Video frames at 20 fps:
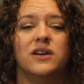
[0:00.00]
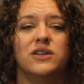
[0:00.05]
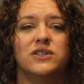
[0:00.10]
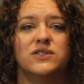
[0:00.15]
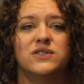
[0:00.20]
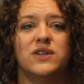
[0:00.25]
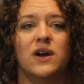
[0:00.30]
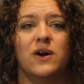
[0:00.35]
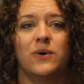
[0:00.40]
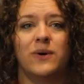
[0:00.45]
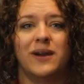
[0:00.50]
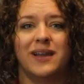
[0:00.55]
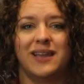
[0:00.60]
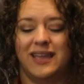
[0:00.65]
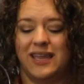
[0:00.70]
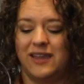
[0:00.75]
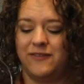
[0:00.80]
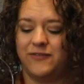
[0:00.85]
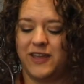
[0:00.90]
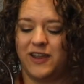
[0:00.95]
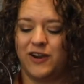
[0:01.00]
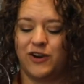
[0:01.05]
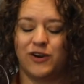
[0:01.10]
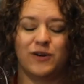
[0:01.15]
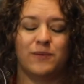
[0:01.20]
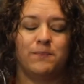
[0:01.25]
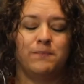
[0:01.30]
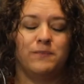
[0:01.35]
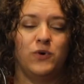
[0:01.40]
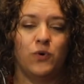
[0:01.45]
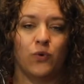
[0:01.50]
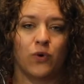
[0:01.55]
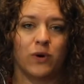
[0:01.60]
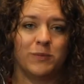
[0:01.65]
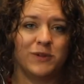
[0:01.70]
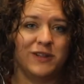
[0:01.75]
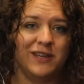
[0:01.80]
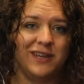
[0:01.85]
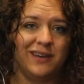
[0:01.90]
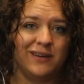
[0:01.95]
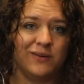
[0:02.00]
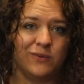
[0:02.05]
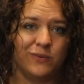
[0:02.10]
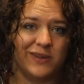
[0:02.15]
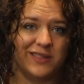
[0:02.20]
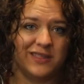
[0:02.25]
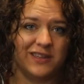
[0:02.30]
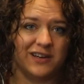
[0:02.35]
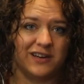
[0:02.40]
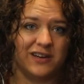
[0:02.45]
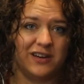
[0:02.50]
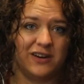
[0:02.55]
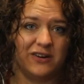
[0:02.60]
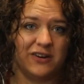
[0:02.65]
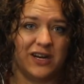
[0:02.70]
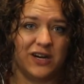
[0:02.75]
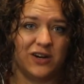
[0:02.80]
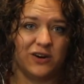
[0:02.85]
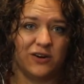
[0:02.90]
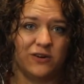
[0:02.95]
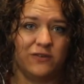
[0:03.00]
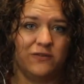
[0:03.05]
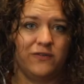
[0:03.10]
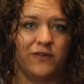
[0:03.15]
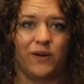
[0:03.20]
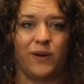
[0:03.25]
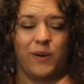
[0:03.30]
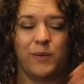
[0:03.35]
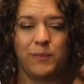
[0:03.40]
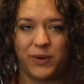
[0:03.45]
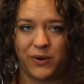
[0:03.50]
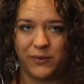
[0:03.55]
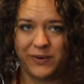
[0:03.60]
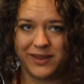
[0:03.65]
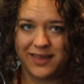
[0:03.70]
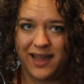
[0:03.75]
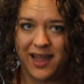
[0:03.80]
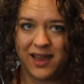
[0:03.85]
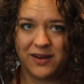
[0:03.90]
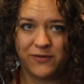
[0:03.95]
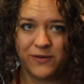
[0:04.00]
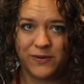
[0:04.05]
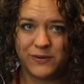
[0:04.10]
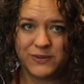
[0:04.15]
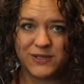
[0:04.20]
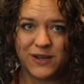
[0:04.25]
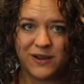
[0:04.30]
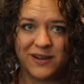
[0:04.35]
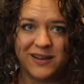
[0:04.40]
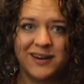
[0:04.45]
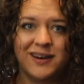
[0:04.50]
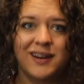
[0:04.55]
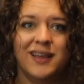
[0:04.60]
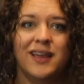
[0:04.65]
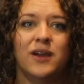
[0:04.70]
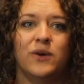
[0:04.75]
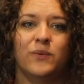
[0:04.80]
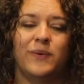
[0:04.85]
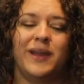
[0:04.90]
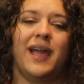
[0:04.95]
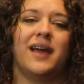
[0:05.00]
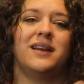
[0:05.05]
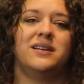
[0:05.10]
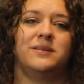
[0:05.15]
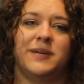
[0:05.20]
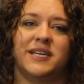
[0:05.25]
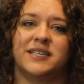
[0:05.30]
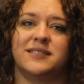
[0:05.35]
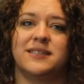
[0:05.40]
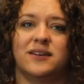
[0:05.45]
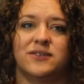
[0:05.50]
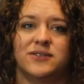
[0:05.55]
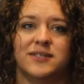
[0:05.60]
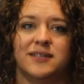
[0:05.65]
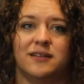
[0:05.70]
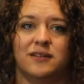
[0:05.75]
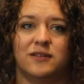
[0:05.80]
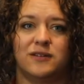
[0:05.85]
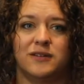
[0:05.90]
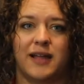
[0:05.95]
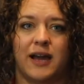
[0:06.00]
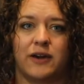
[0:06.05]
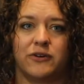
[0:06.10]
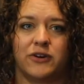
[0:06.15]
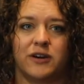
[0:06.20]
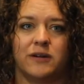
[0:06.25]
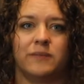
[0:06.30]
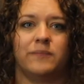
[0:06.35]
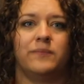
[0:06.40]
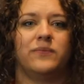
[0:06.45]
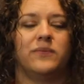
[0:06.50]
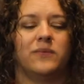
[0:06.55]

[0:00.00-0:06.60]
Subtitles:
So if they heard normally with their hearing nerve, but with headphones on, we had to make sounds a little louder,